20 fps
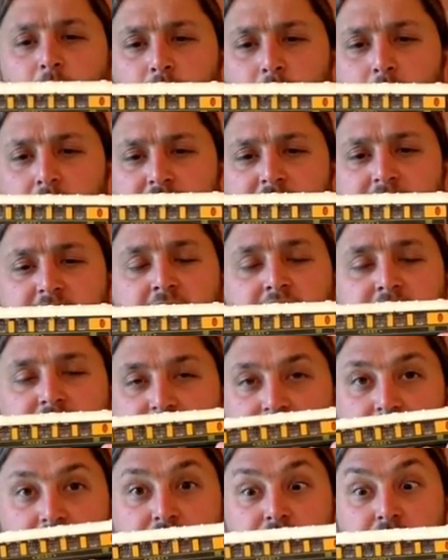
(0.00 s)
by today's
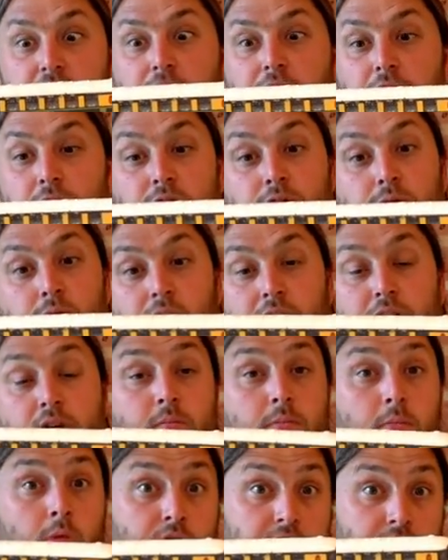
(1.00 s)
standard, nothing at all. I
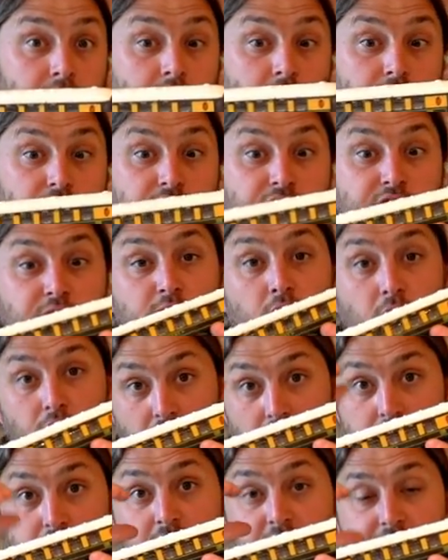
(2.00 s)
know modern coaches, you've got
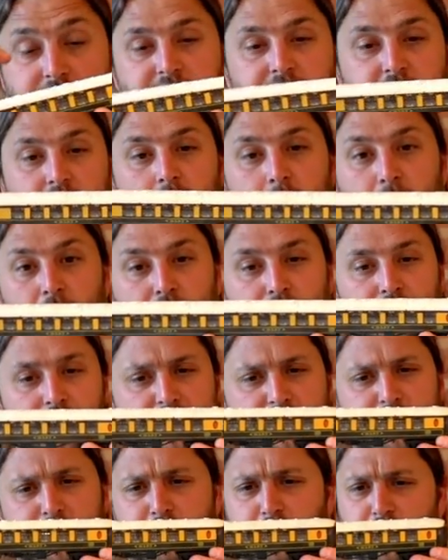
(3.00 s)
the lights that come on on
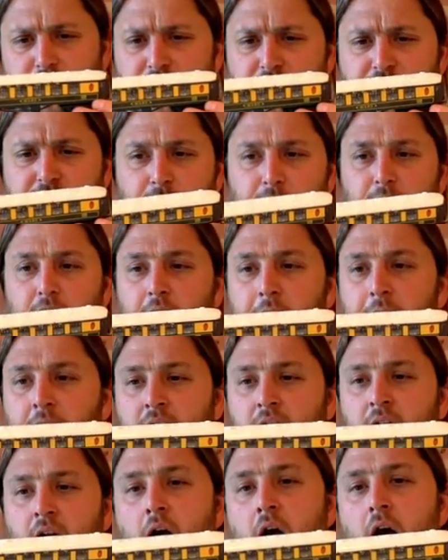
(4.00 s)
these, which are superb.
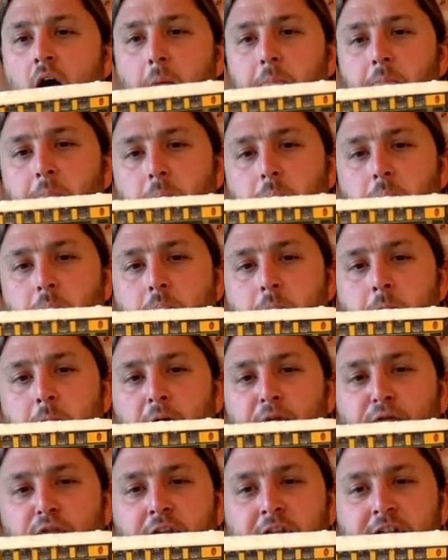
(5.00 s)

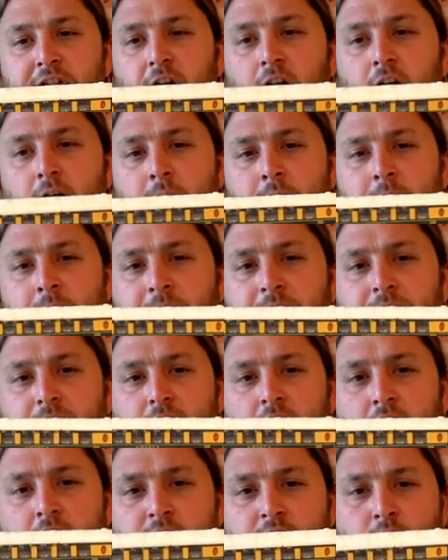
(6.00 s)
But for the time,
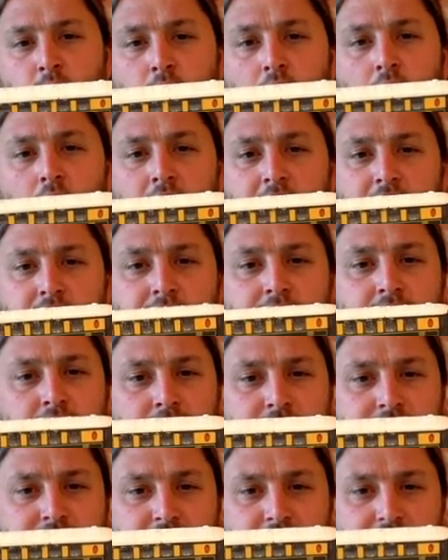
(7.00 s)
it's quite
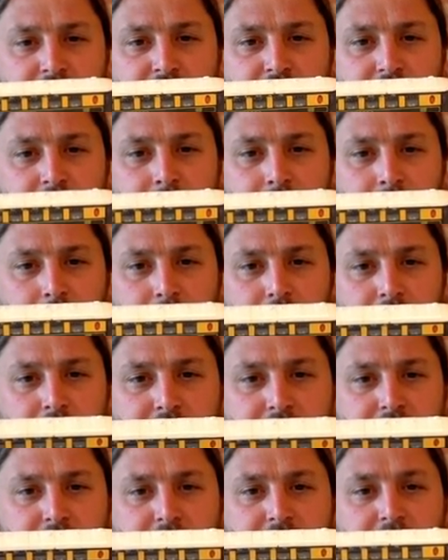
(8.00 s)
nice, actually. I mean,
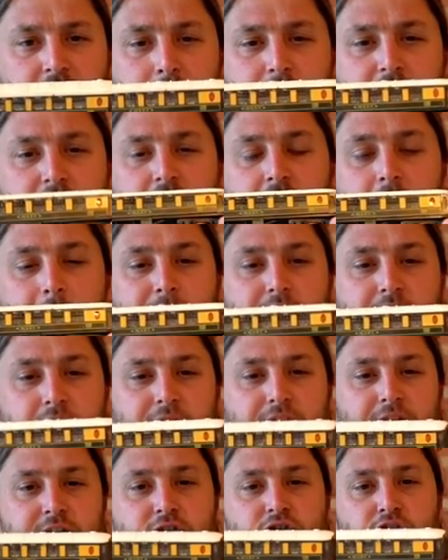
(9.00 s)
there's there's a couple of gaps
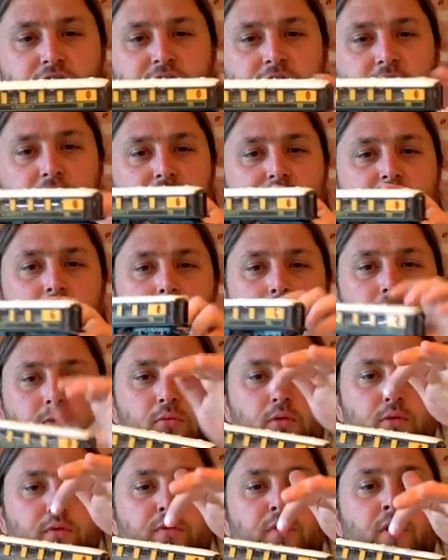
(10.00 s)
like this, just at the top of the
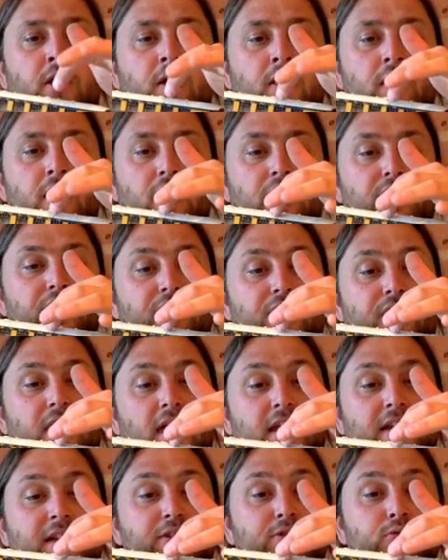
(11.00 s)
roof
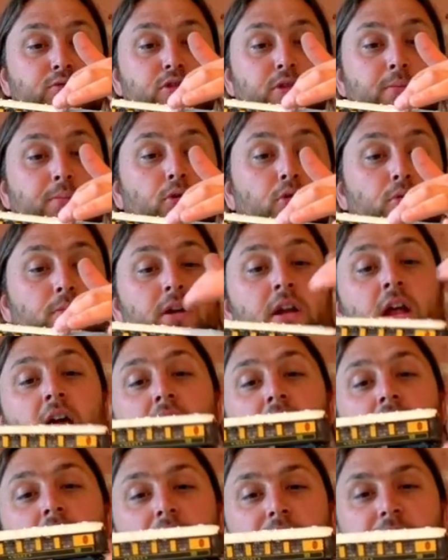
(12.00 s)
there, next door to the Pullman.
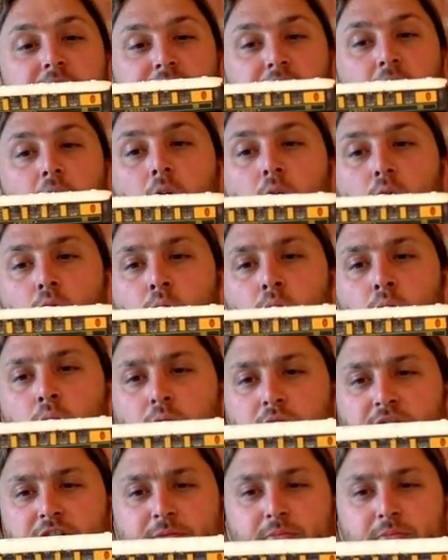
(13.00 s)
There's a hole, which